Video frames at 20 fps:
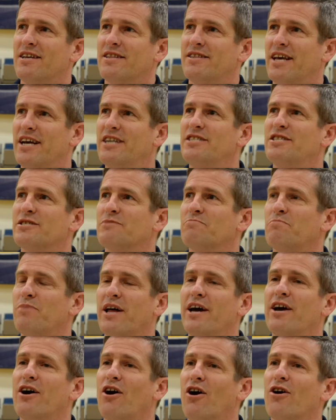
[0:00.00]
they just
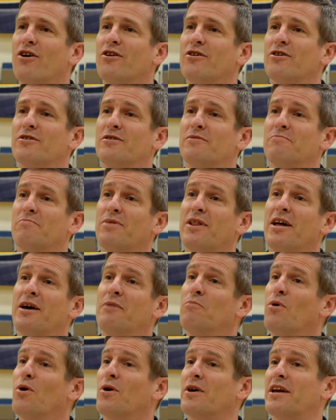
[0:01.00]
play harder and play
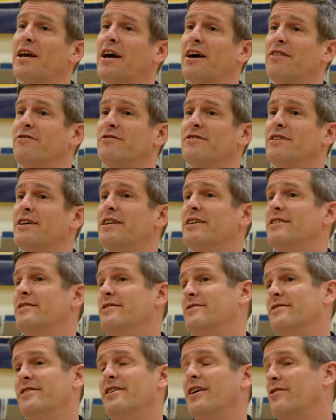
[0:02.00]
more together than
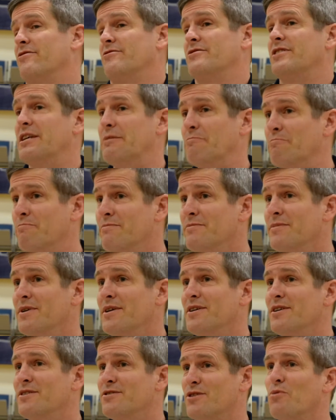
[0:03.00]
the other team.
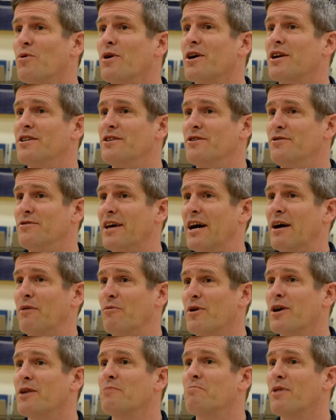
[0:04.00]
So we're going to do that.
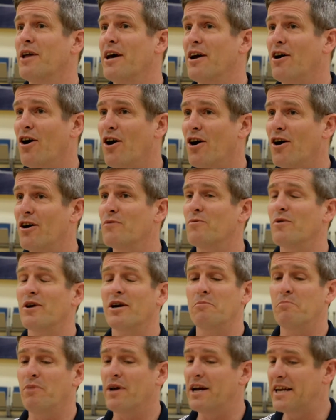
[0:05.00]
We're going to play hard. We're
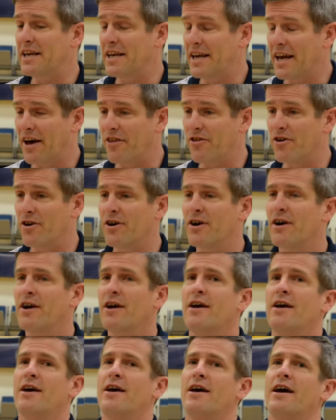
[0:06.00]
going to play together.
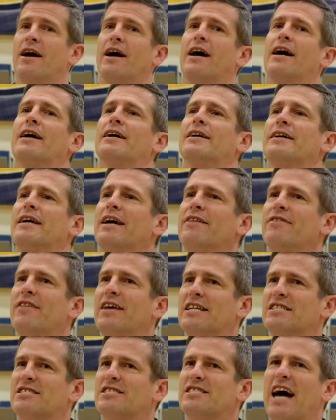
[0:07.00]
Uh, and
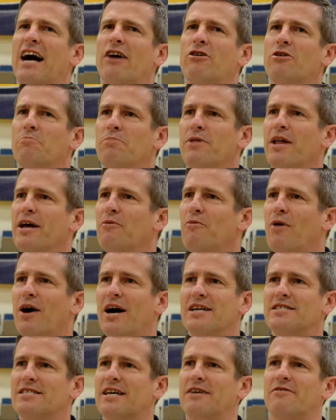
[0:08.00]
then style play
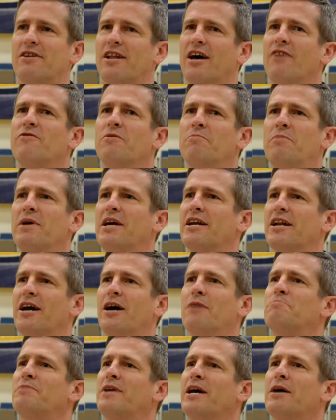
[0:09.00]
wise, I would love to be an
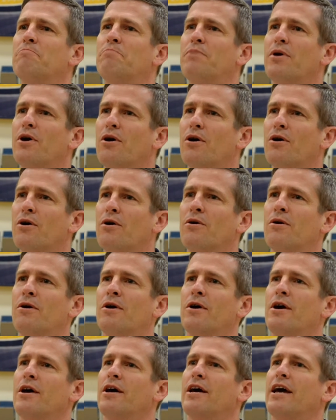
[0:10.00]
up-tempo,
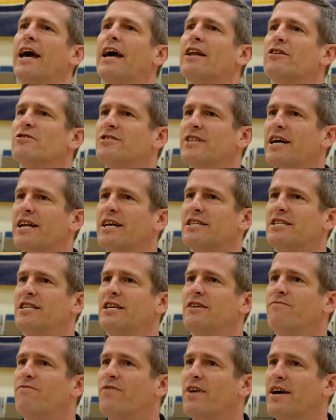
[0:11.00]
energetic
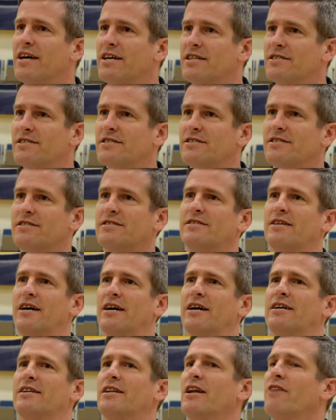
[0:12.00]
defense.
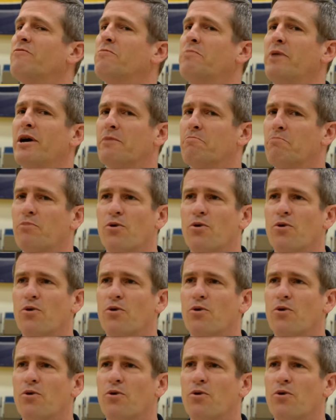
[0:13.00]
Uh, I'd love to be able to